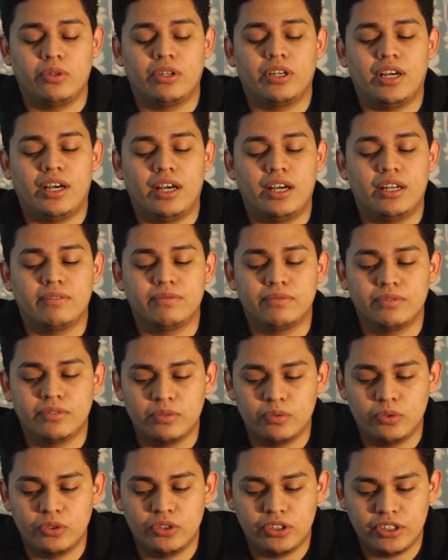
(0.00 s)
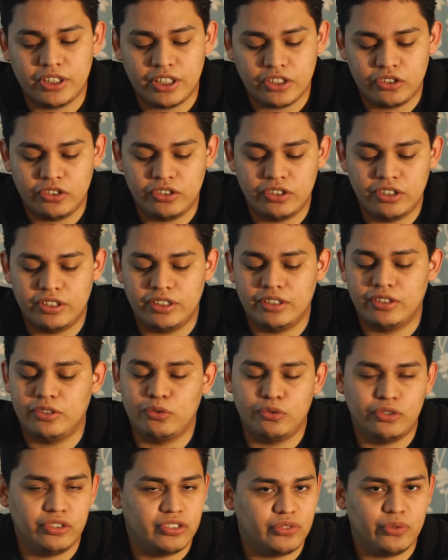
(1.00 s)
that gear does matter.
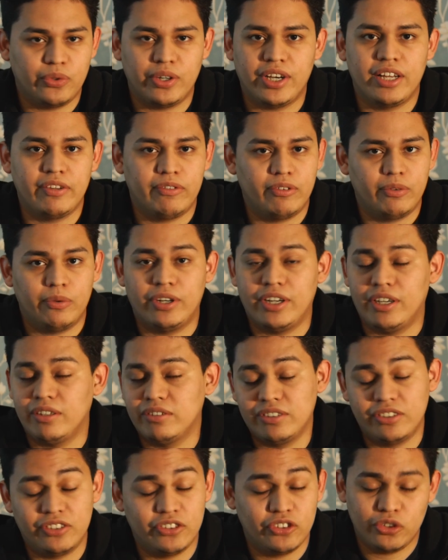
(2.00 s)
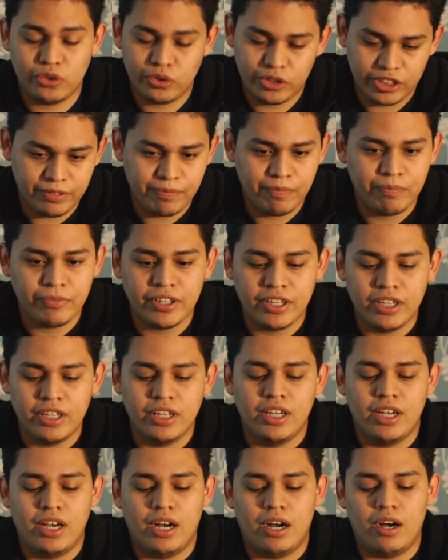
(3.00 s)
At least when it comes to lighting, gear
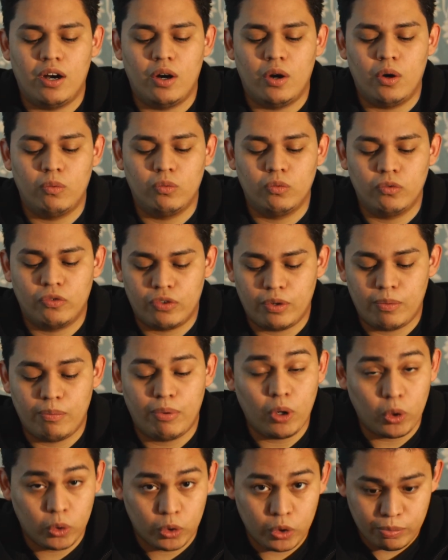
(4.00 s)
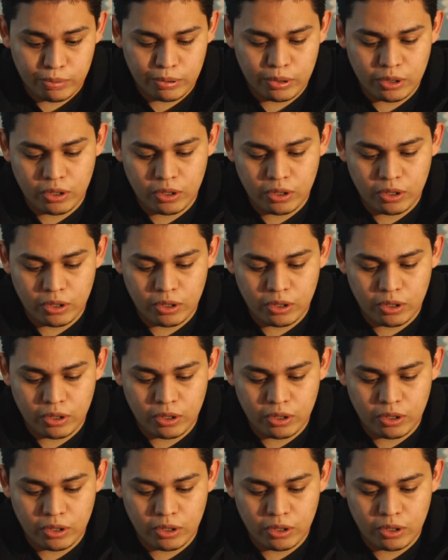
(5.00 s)
does matter, because